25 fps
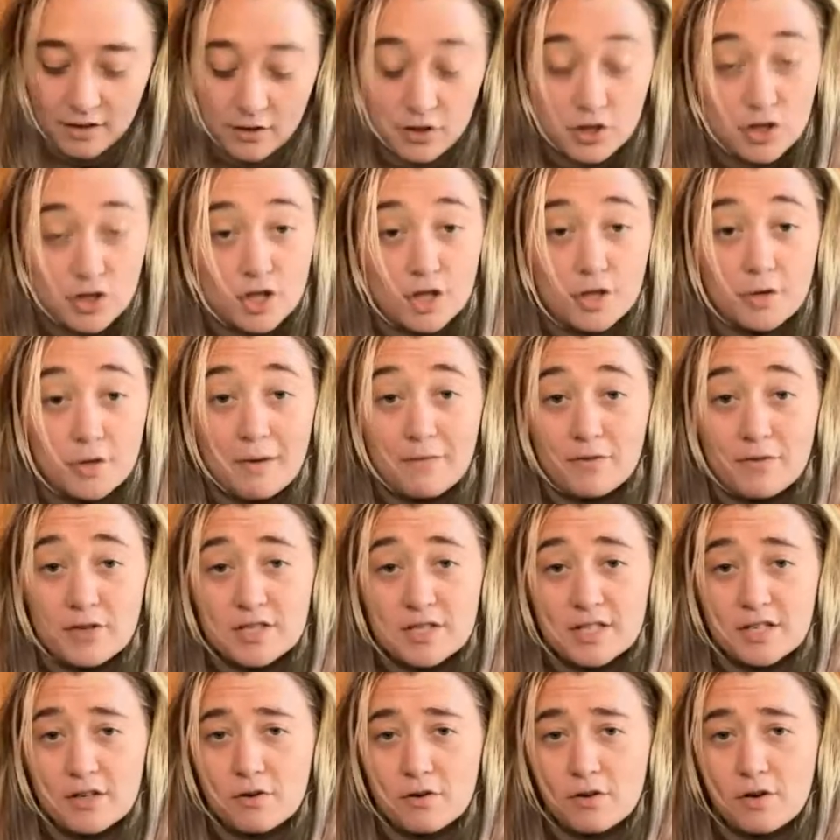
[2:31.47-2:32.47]
and show you every
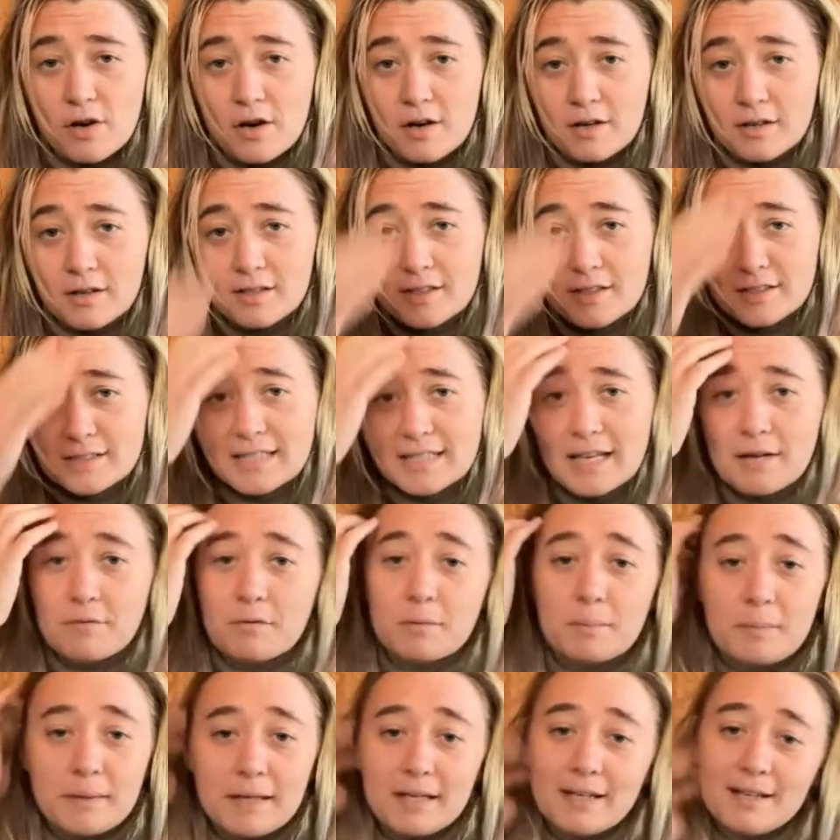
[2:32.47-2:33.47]
single card because that would
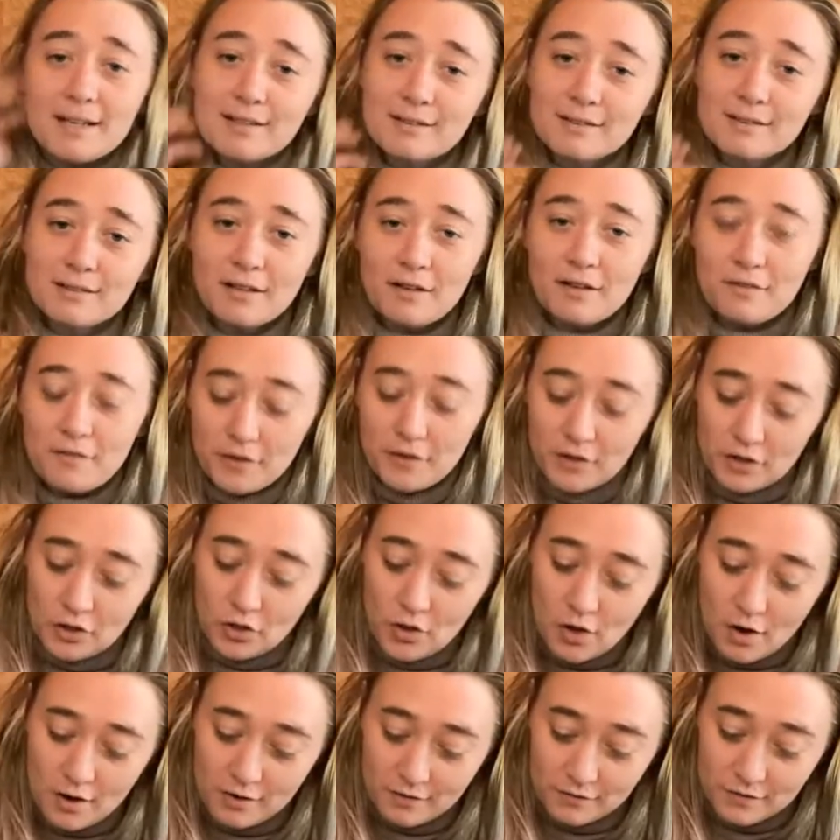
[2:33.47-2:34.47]
be a very
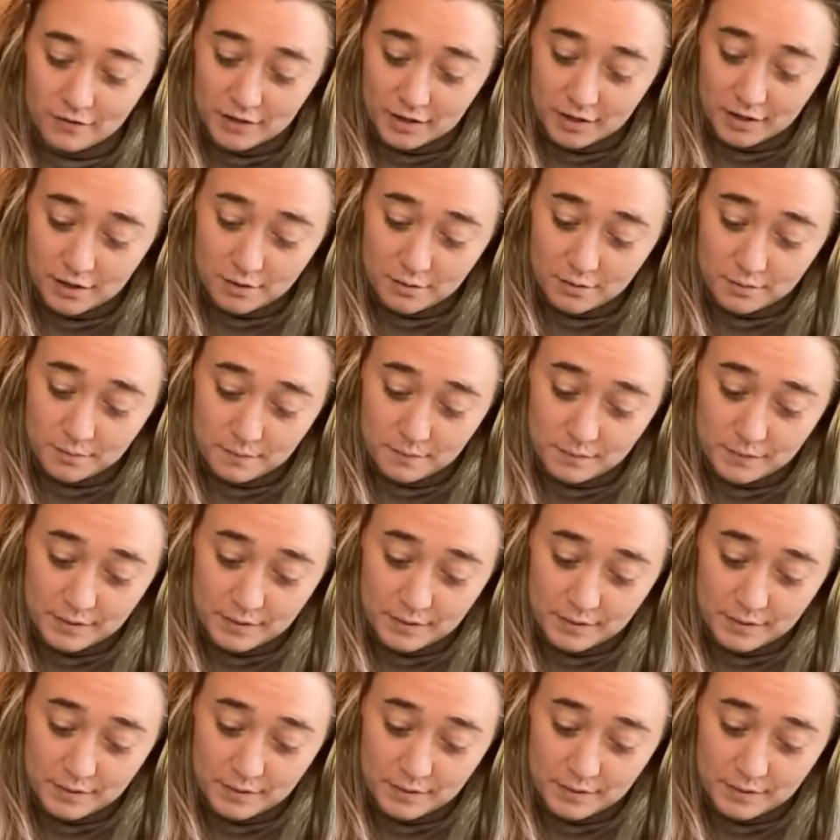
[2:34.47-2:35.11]
long video.